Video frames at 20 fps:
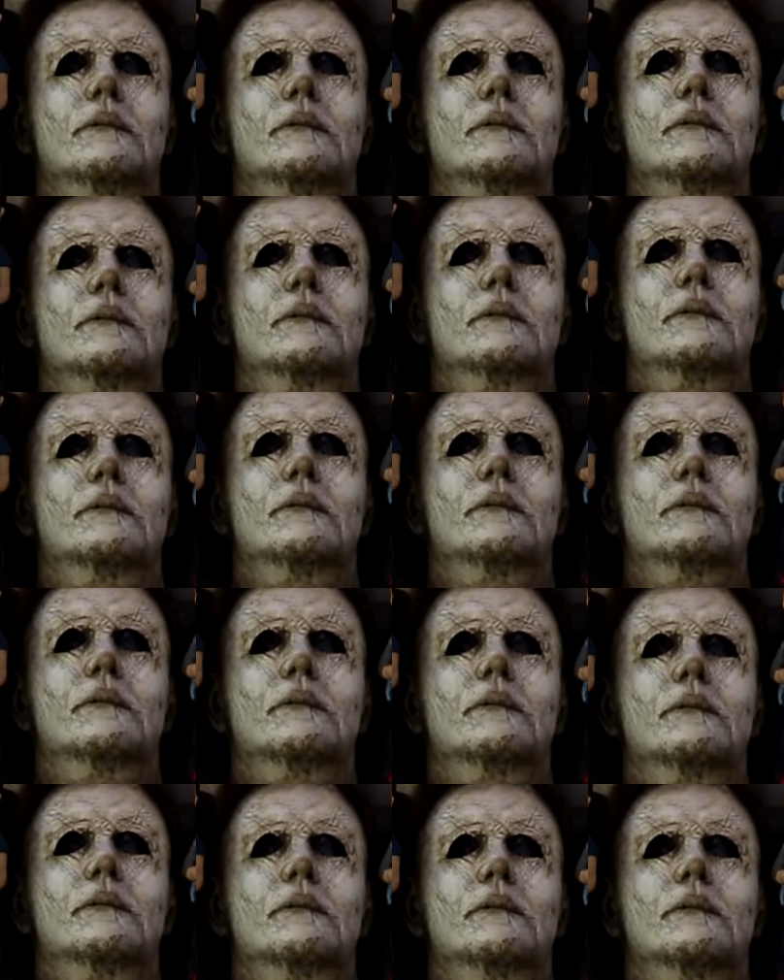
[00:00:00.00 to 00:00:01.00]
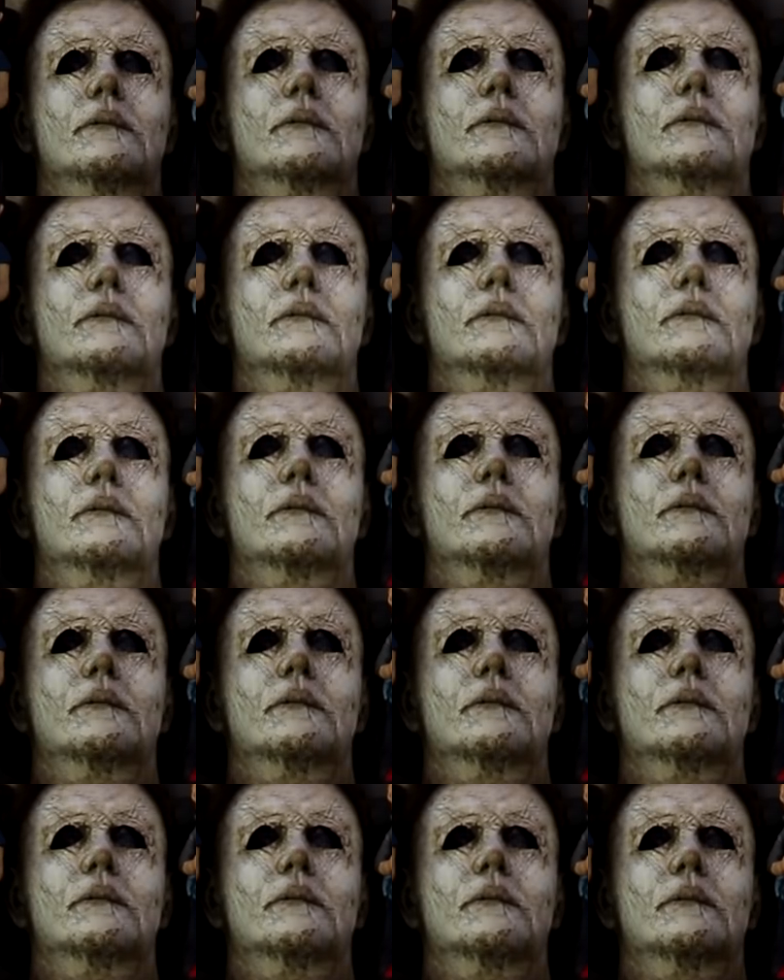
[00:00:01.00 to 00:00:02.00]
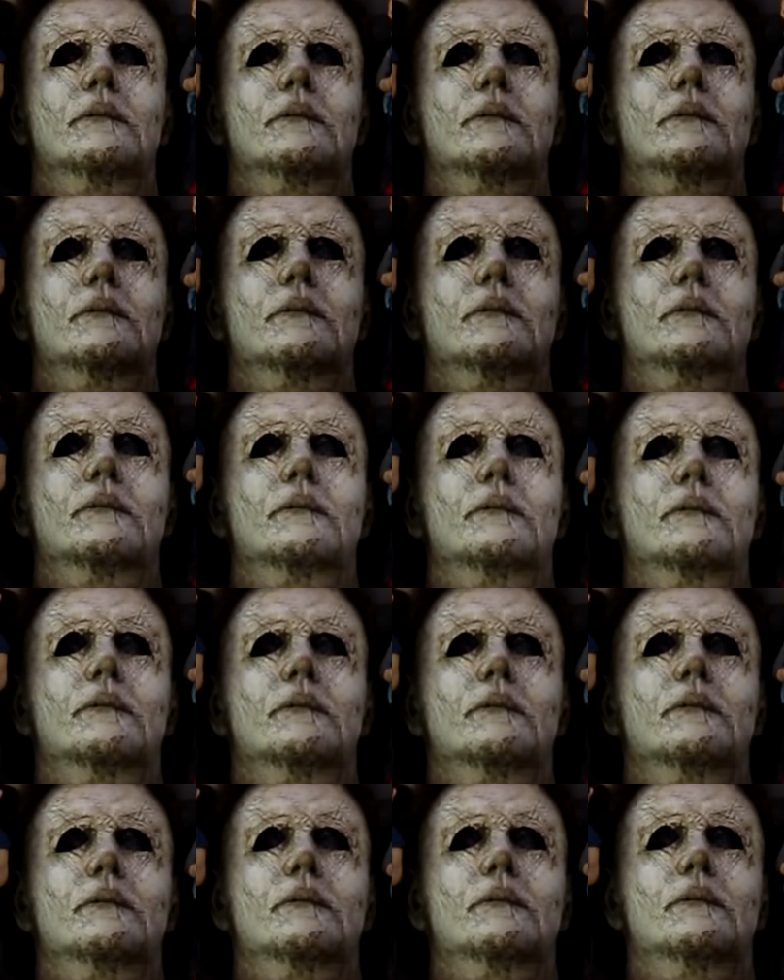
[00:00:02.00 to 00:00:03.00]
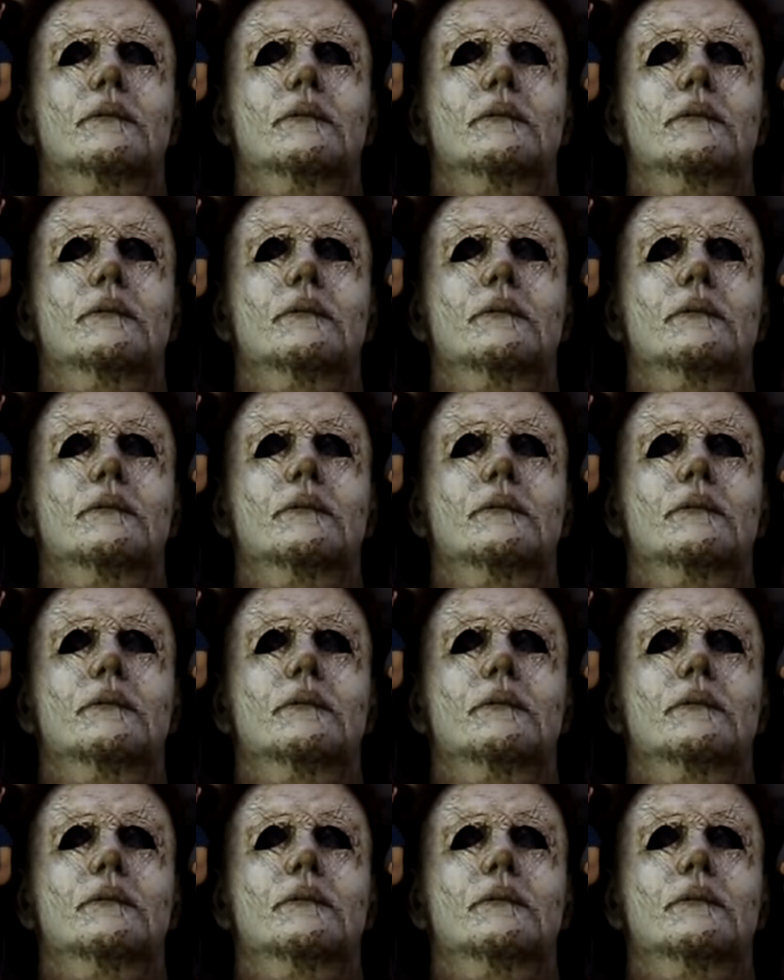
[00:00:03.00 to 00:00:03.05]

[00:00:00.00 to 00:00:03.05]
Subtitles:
[no speech]